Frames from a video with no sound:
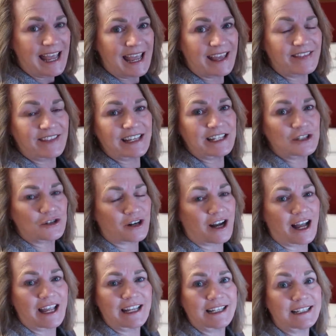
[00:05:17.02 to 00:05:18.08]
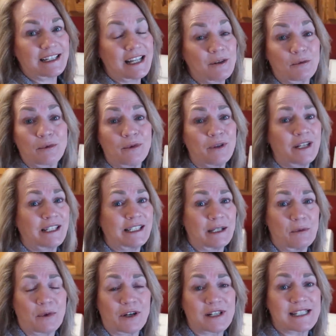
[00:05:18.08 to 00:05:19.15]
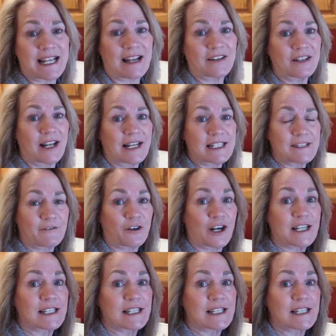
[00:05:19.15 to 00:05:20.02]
and they dry. And it, it really works out nice for